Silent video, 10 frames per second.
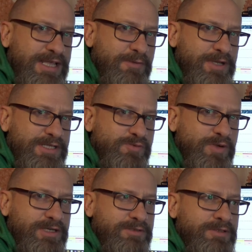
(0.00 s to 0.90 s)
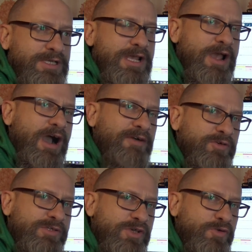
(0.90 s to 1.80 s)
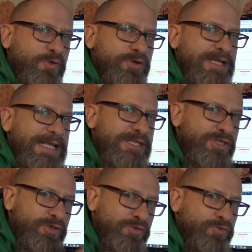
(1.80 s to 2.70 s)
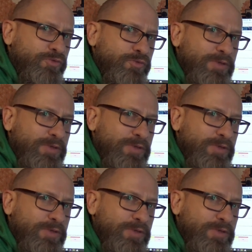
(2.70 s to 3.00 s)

that one as well. I've also ordered a new